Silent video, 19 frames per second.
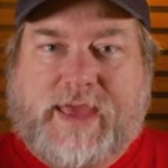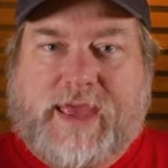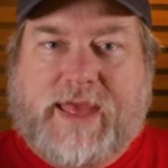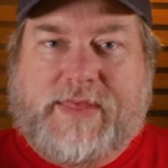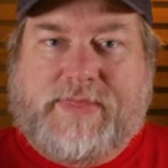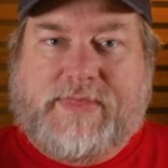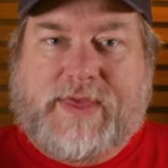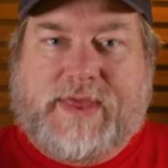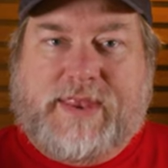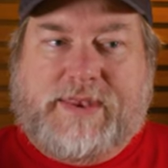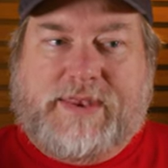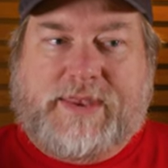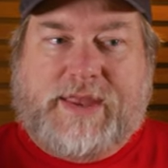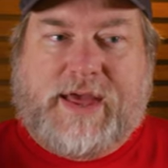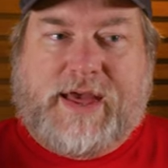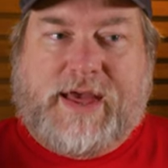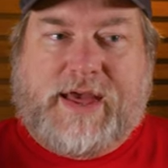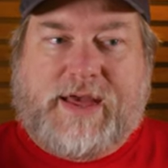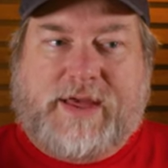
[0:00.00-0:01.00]
and then
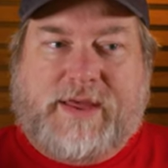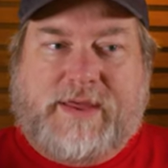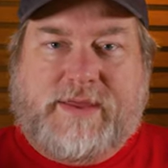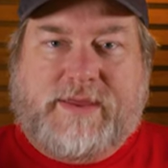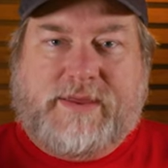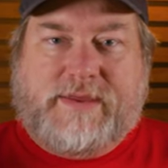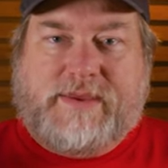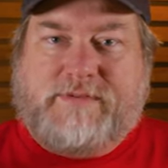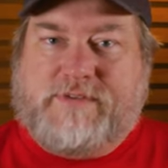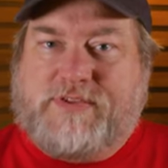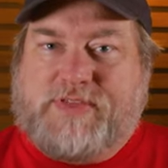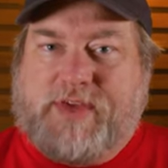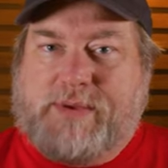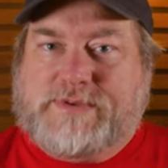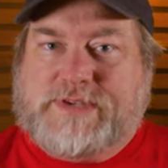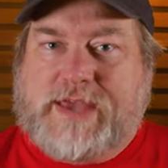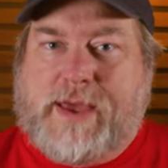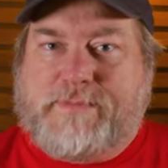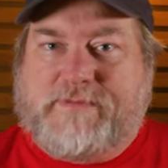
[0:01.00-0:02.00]
uh, give it a
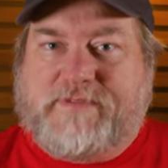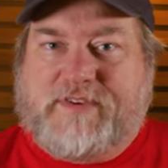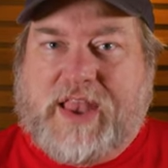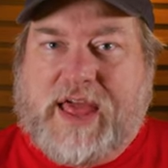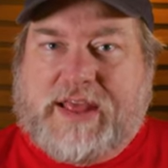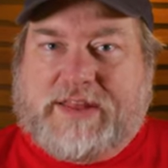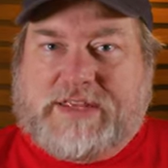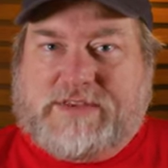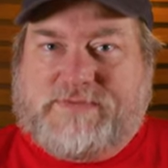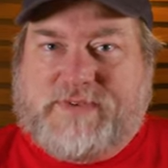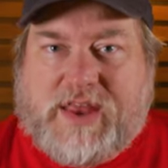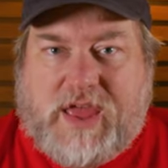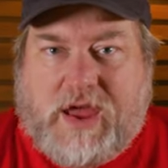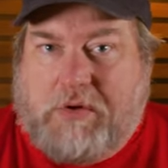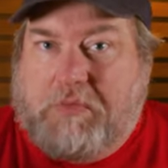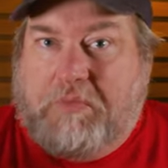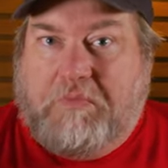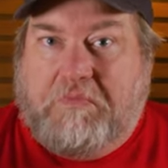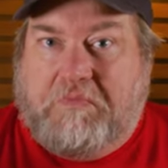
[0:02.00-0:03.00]
thumbs up if you like this
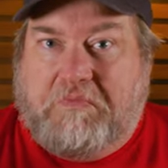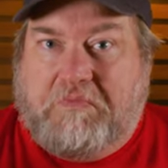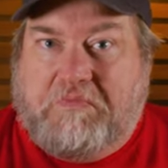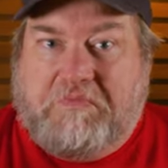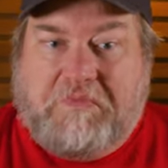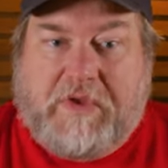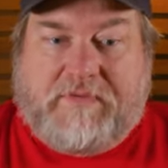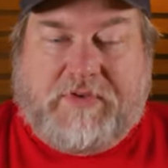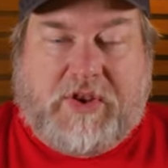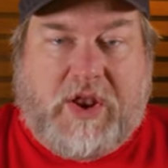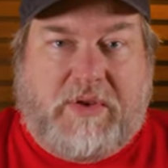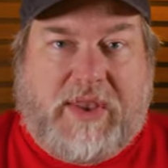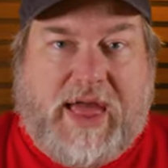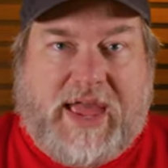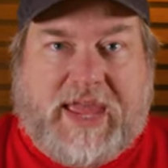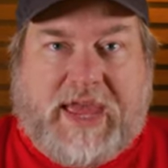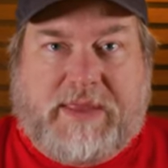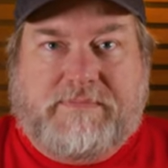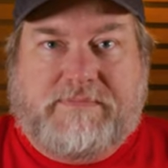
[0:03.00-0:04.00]
video. If you don't
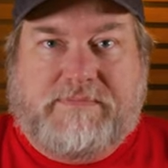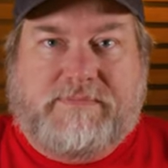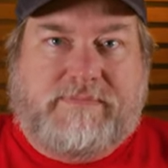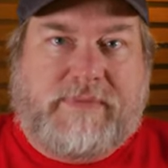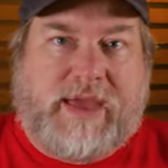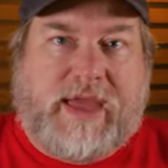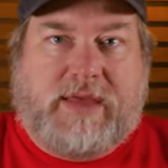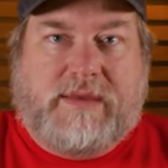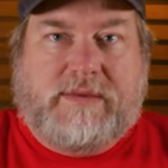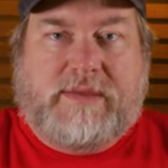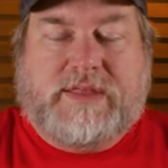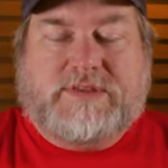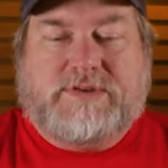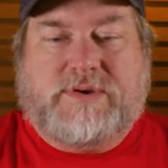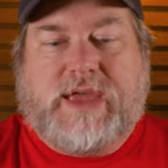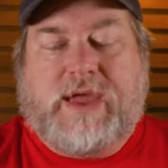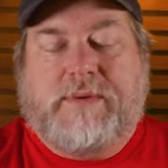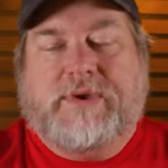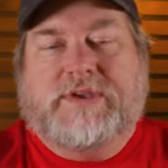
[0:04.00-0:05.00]
like it, meh, it's
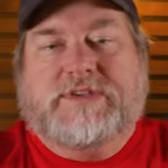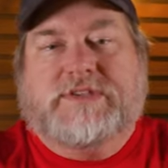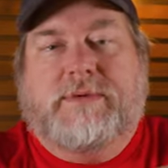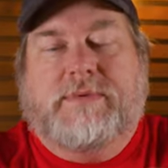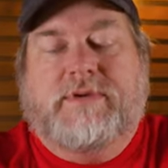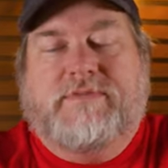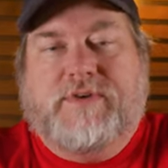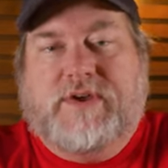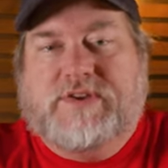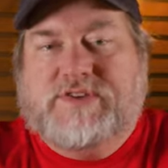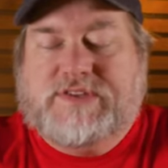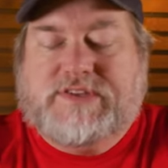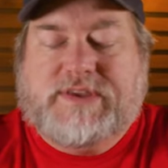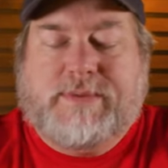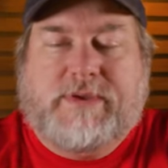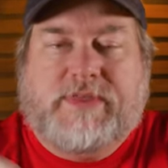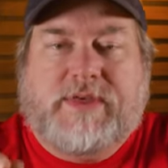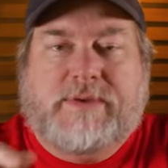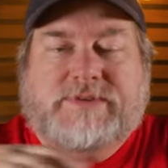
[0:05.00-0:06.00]
okay. We can still be friends. Just
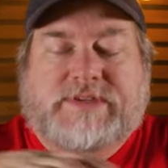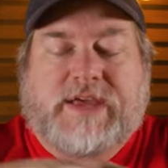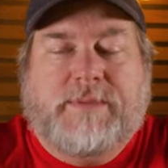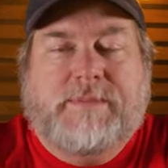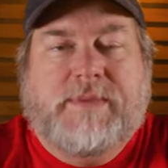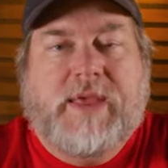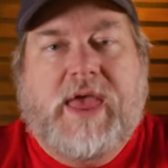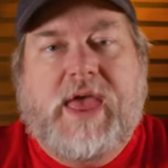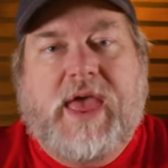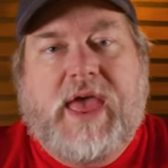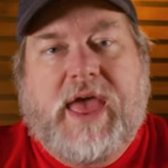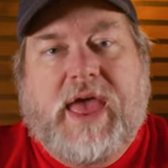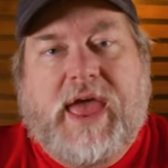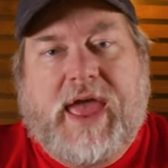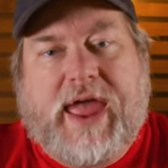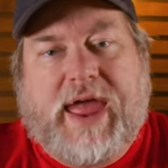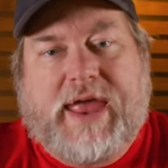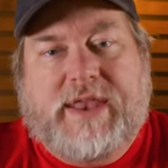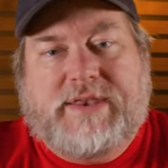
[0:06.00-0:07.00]
give me a thumbs down.
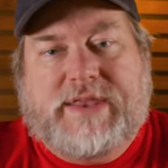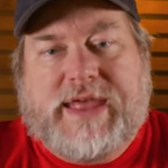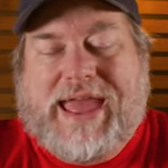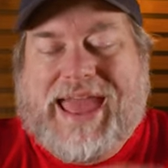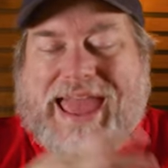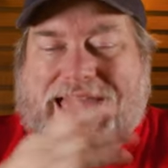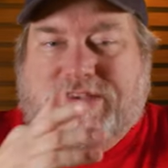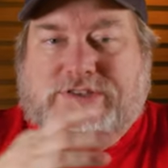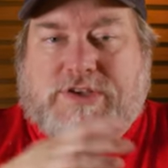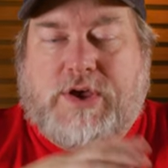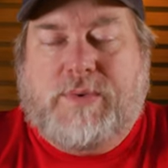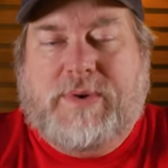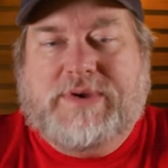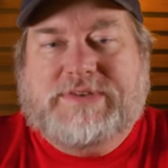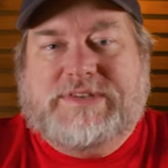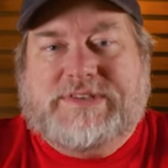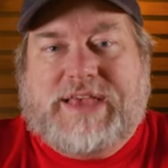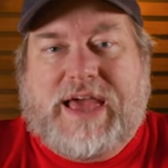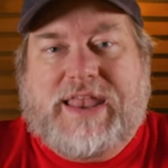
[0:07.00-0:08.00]
And uh, as
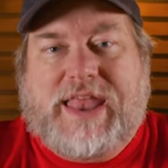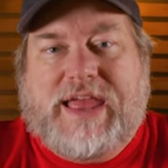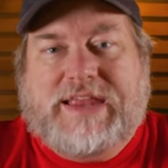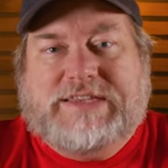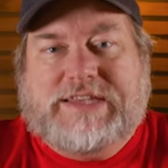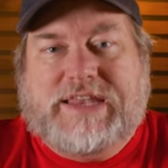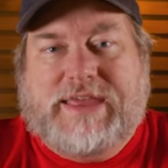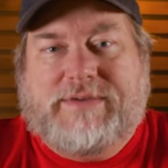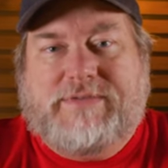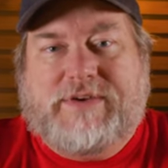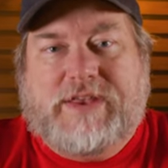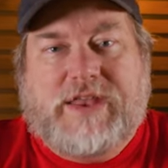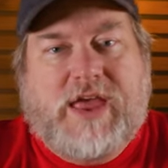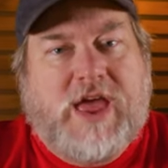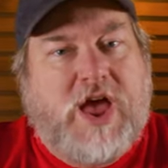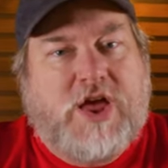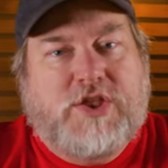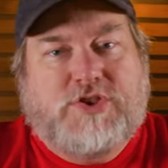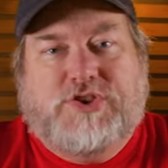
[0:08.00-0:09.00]
always, as I like to leave it,
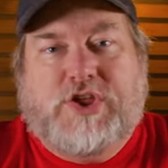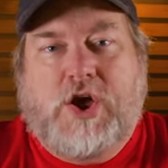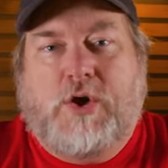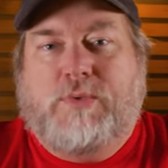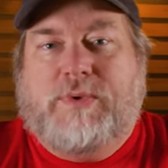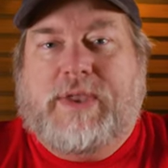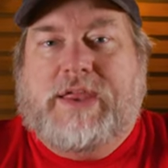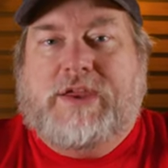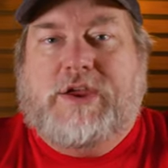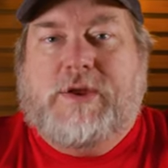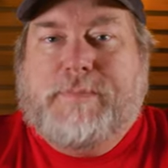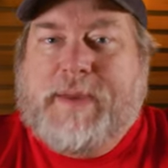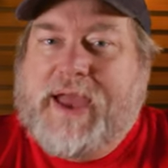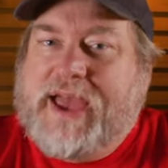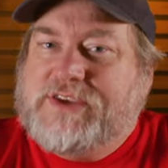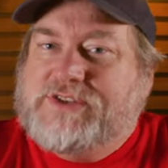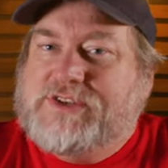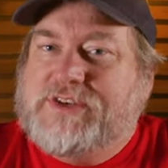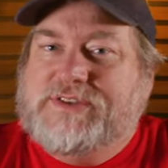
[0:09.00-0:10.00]
don't let your
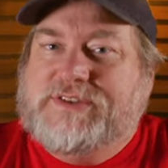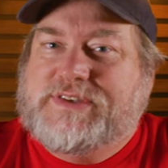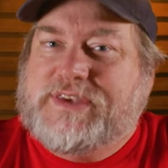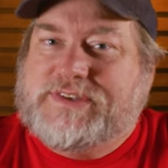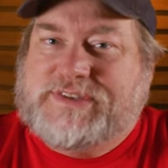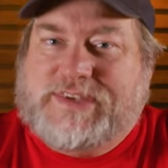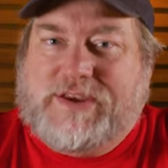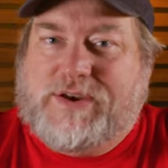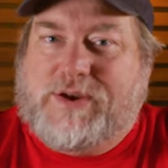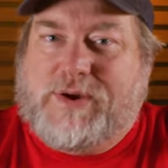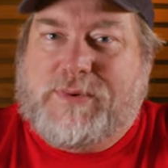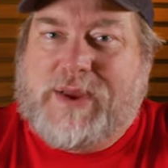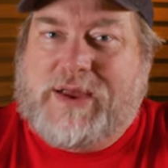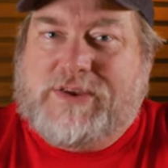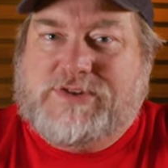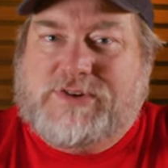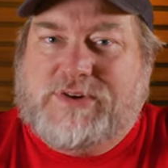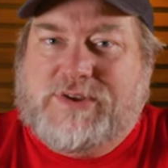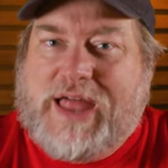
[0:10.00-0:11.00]
passions center
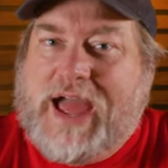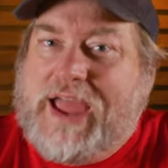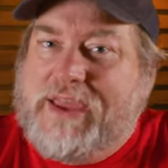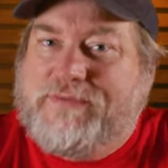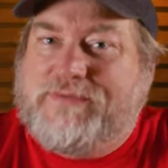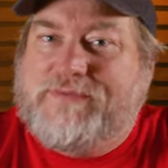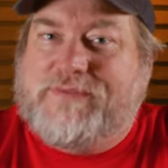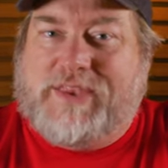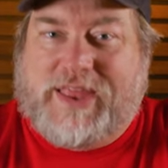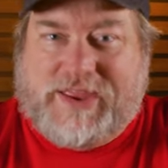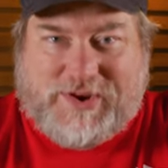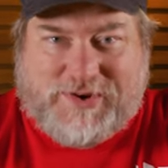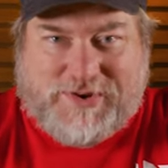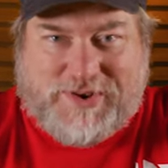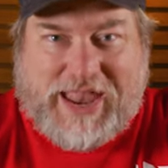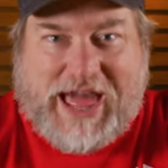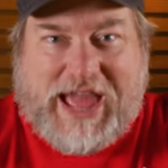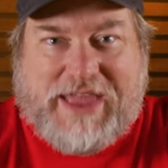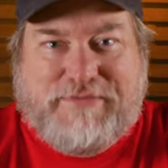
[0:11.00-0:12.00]
around your life. Let your
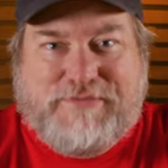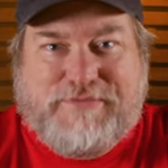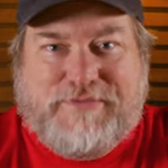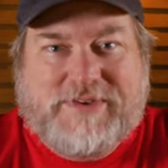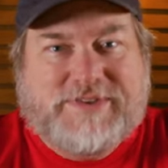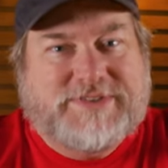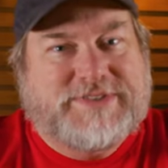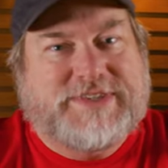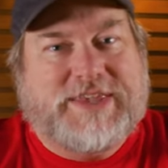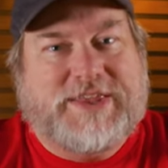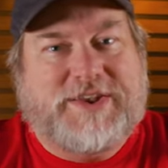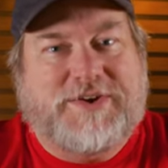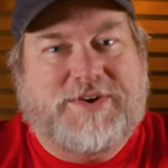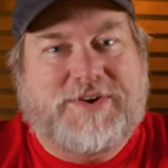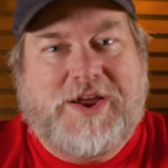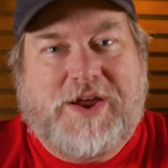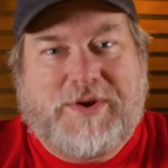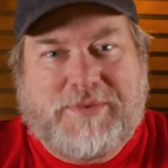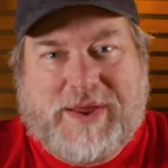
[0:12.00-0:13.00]
life center
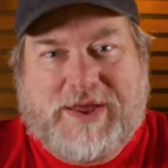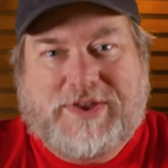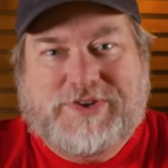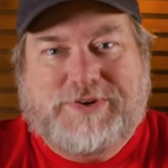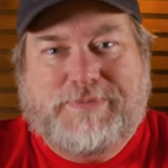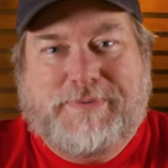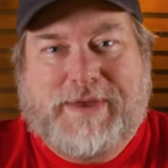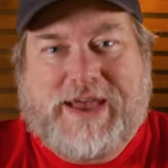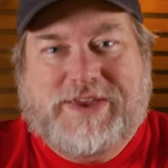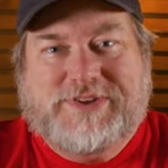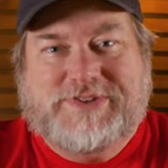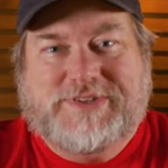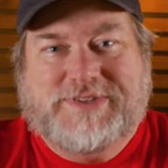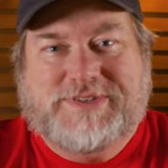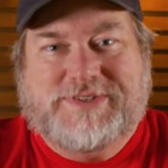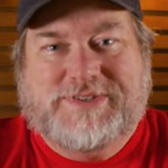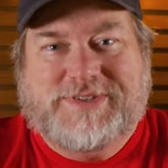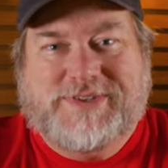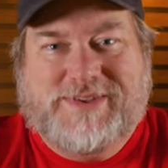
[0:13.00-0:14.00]
around your
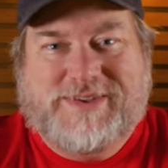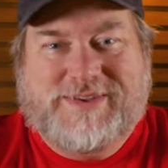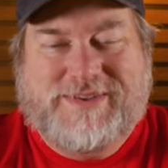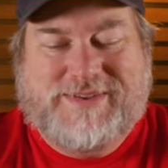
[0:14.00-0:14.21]
passions.